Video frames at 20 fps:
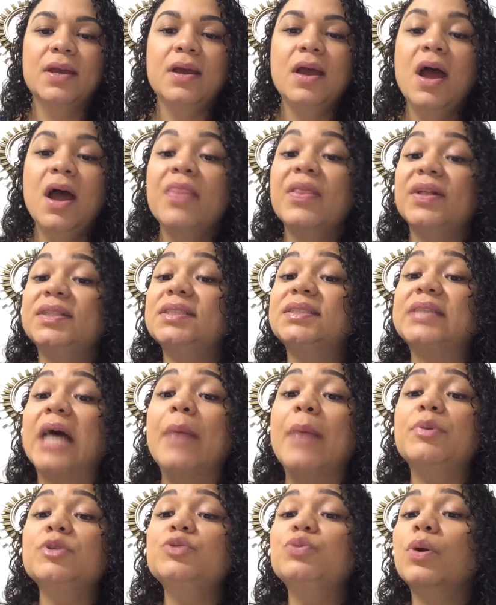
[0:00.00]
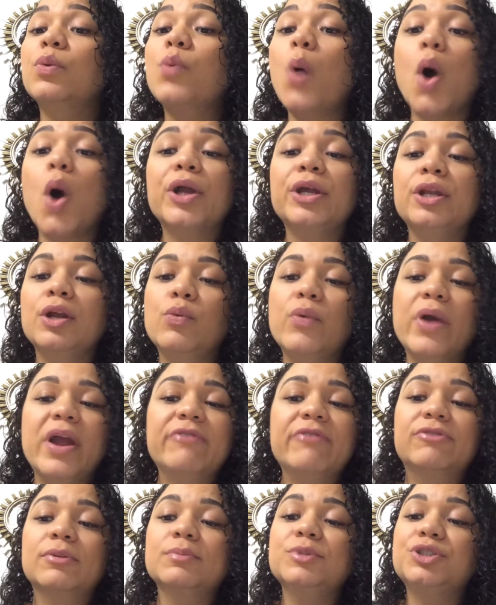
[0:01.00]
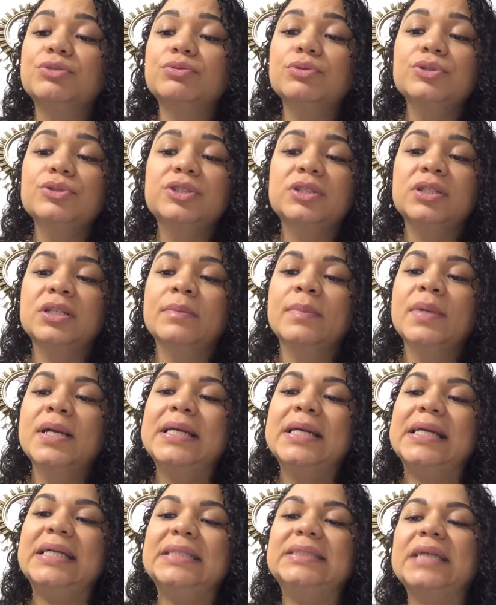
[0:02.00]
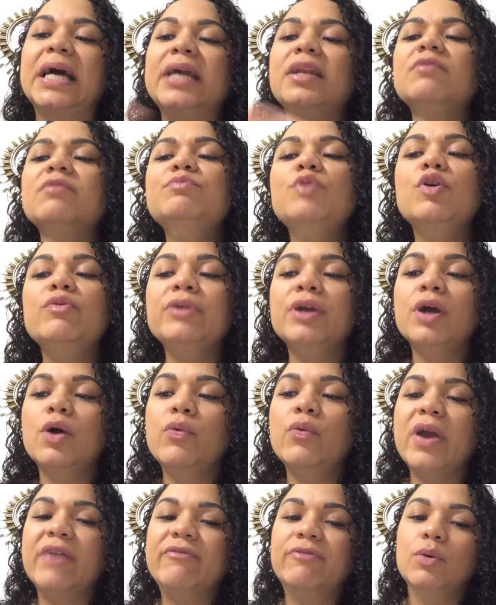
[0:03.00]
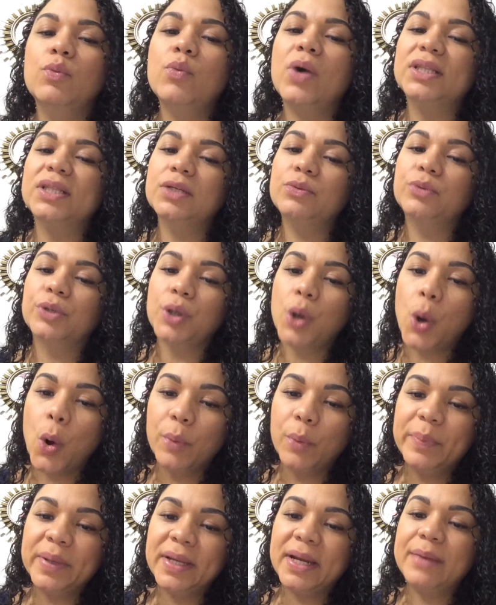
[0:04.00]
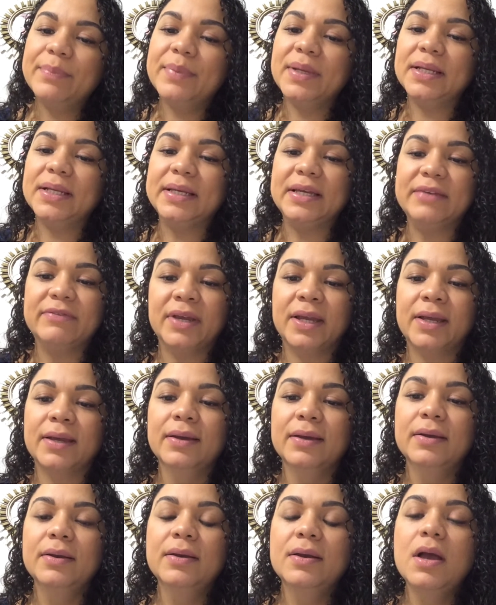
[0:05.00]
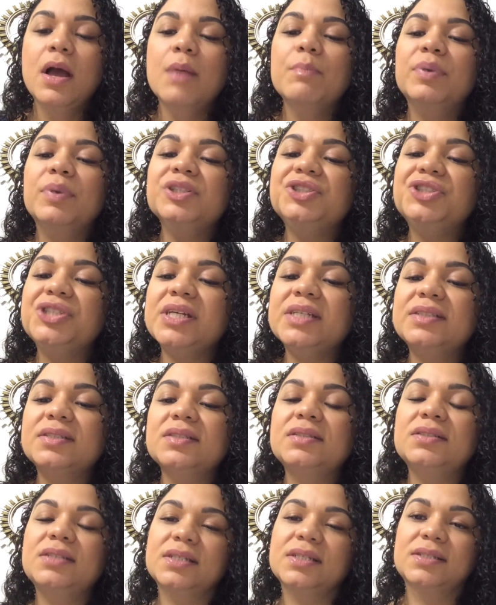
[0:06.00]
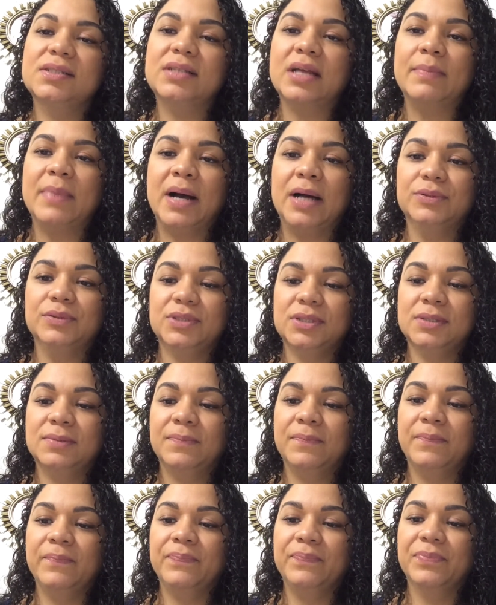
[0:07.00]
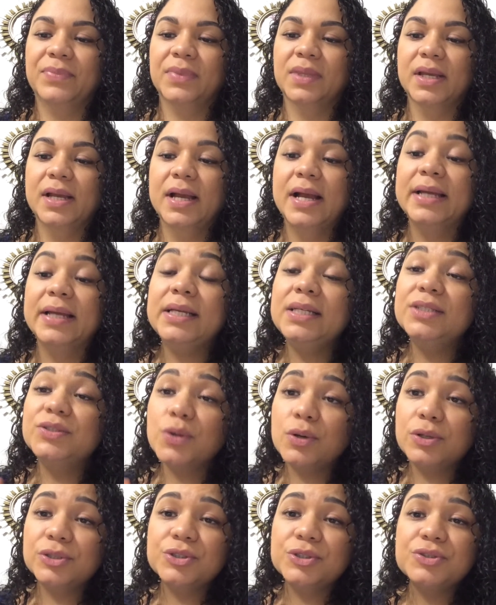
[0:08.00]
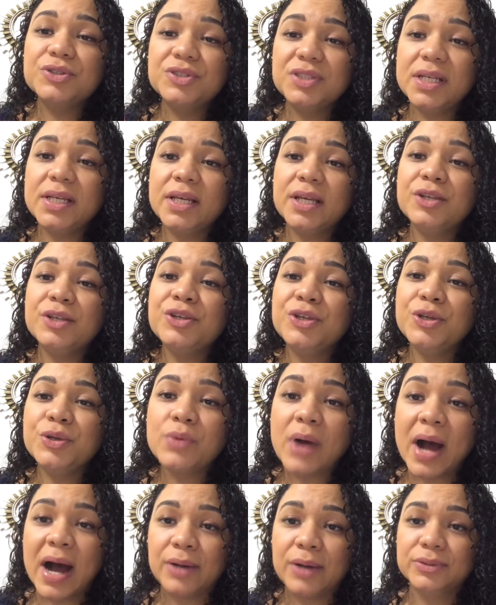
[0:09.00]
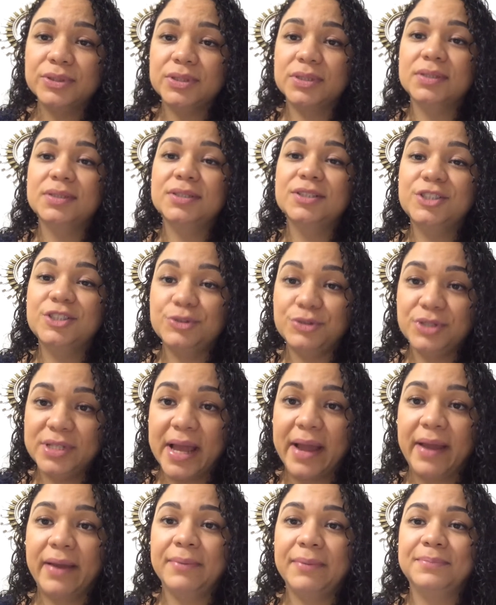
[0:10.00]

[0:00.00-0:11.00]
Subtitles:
The disciples were walking away from Jerusalem, a sign of moving away from what they were hoping and believing, but Jesus seeks them out. He's also seeking you out today.